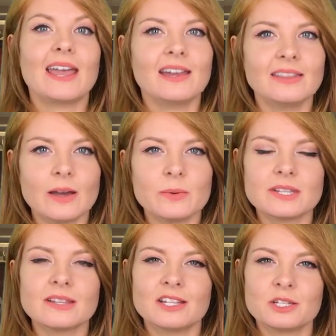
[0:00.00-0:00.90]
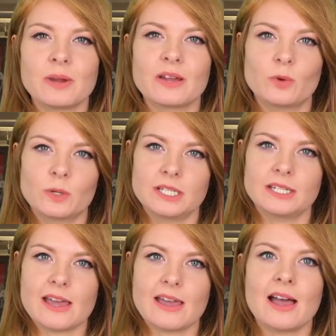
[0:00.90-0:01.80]
And that was a Lunch Break for
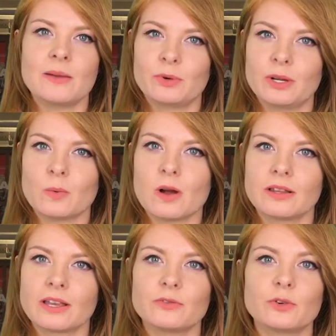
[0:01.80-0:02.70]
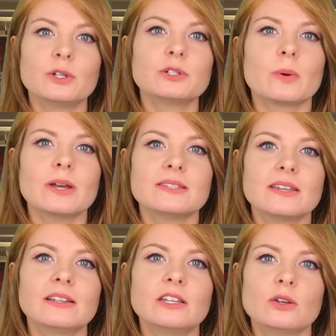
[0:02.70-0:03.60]
today. I'm Bri Walling. For your twice
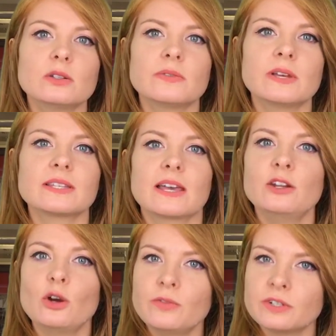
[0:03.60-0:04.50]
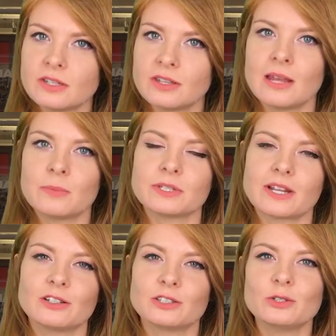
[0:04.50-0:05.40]
daily news fix, head over to the Naples
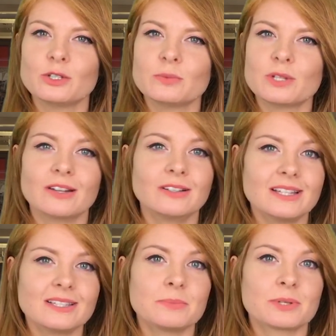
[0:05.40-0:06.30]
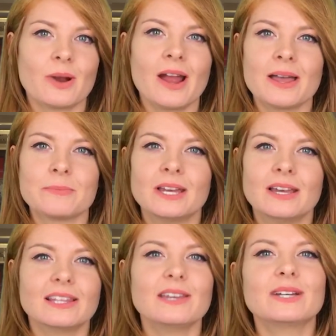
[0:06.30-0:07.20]
Herald YouTube channel and subscribe.
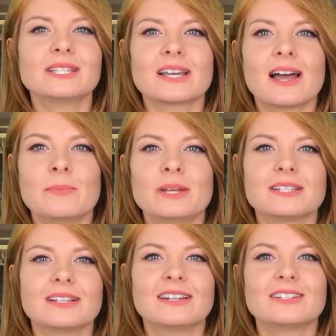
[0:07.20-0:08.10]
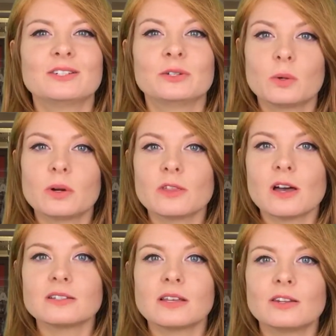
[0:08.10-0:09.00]
Leave us a comment to let us know your
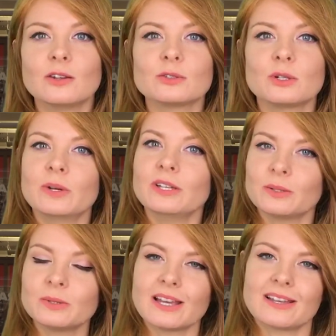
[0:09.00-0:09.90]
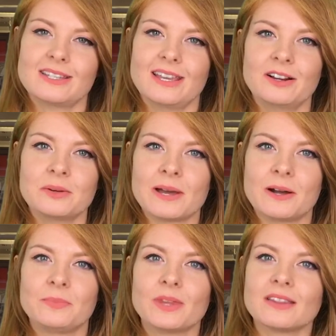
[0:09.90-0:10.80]
thoughts on the news or what you would like to hear
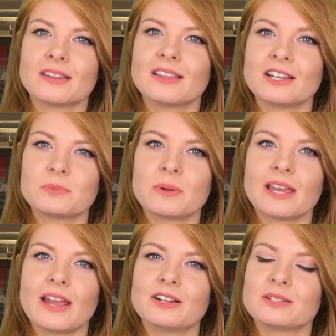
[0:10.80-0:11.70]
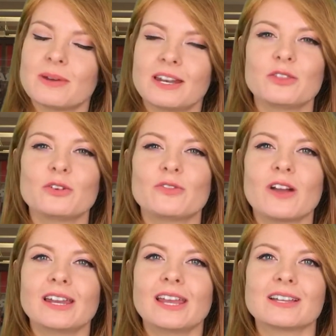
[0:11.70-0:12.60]
about. The Lunch Break airs Monday through
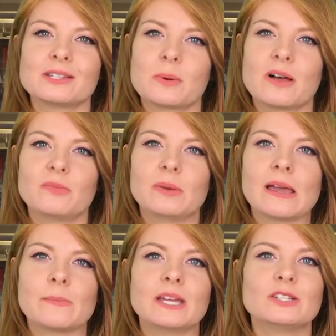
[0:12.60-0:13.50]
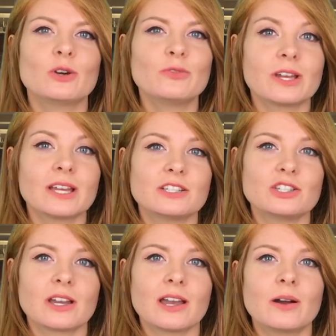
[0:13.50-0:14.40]
Friday at 12 p.m. And don't forget to
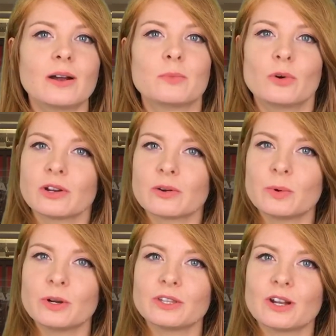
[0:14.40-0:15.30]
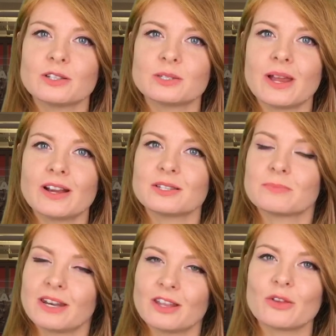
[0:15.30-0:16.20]
check out our morning report that also
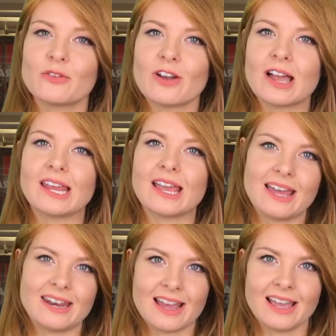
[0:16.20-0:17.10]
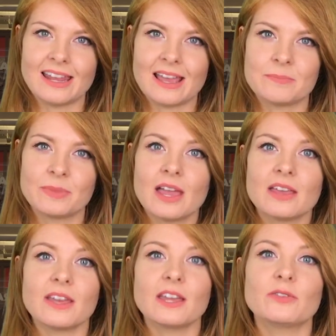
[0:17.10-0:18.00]
airs Monday through Friday at 9 a.m.
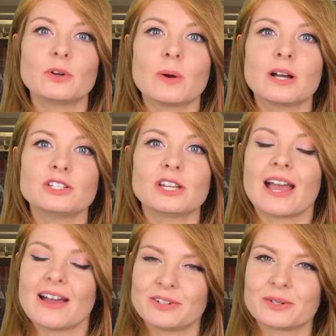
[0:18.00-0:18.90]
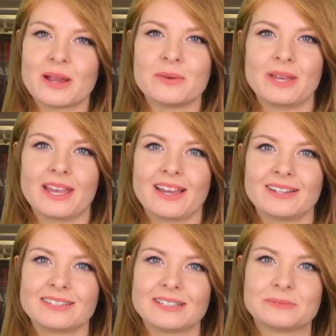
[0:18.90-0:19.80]
Thank you for watching. Have a great
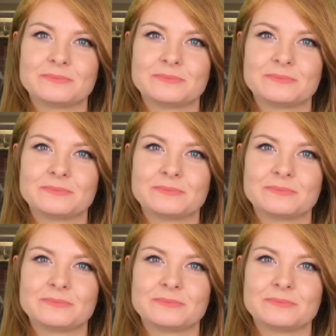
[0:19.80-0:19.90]
weekend.